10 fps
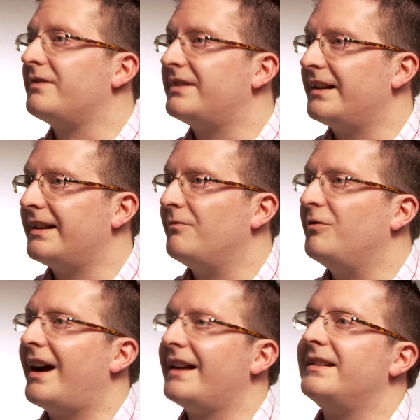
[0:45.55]
I was studying
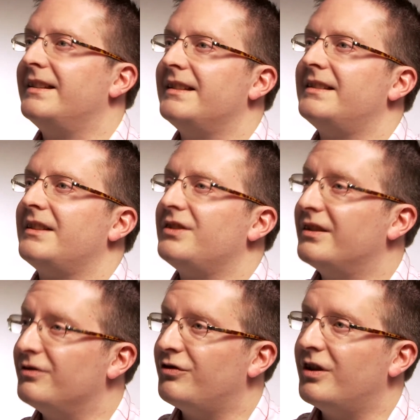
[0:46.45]
reacted in such a
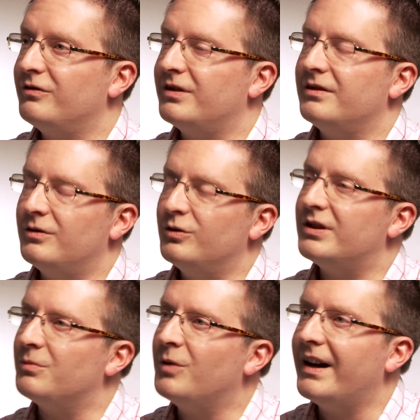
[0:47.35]
controlled and
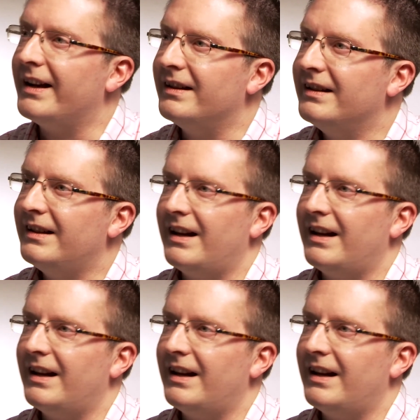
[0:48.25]
ordered way,